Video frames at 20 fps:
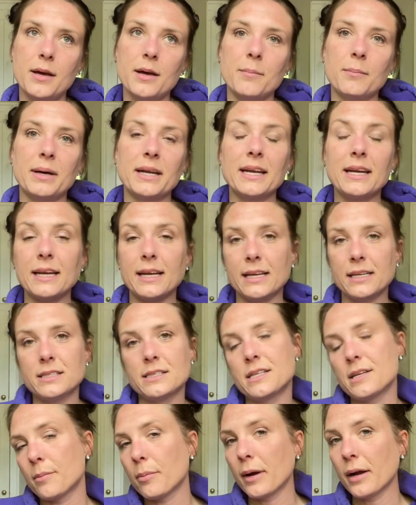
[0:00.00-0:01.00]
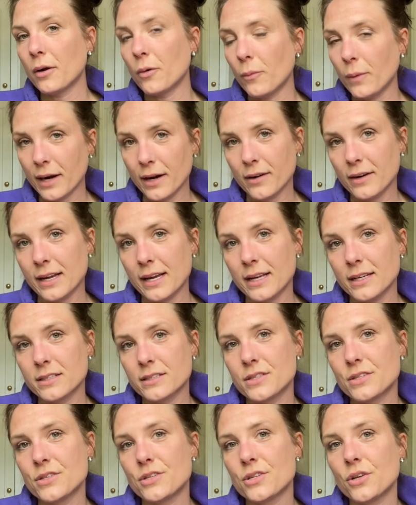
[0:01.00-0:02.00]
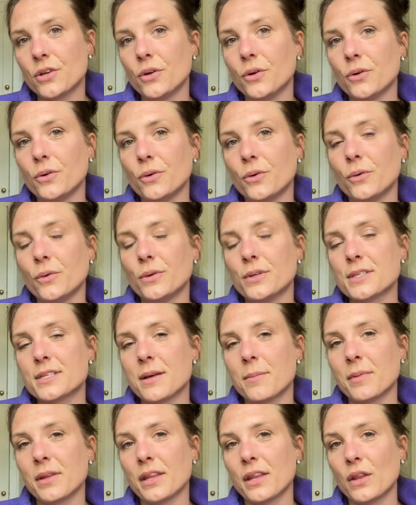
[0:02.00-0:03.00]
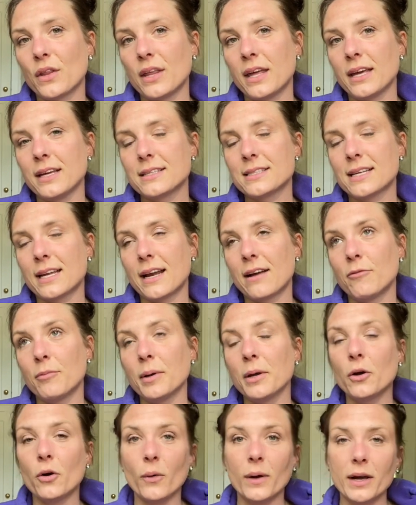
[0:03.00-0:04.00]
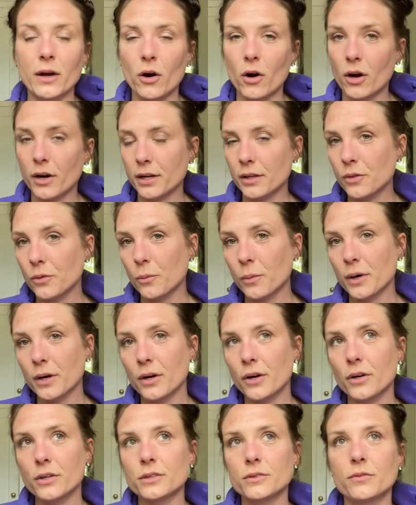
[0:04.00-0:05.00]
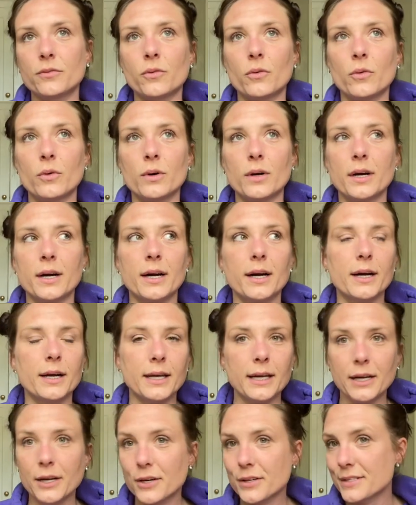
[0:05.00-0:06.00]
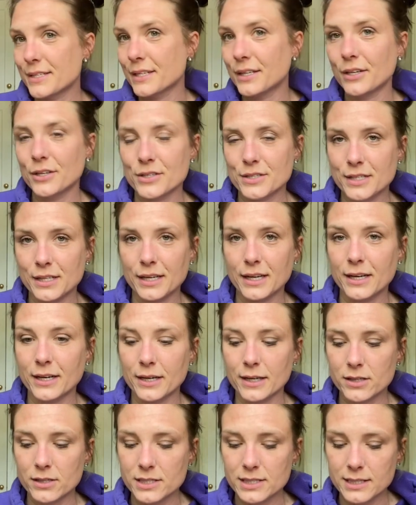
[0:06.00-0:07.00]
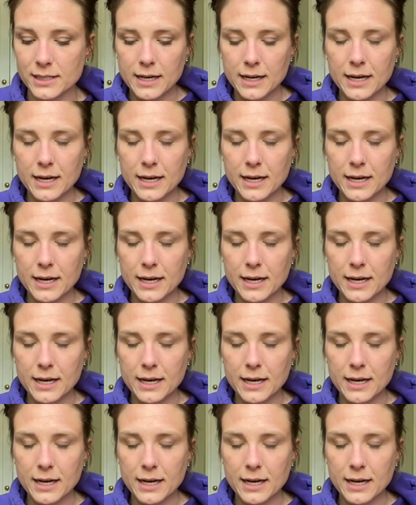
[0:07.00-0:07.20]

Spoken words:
but it is to bring awareness to some of the things that have been going on in the world for years and years and years,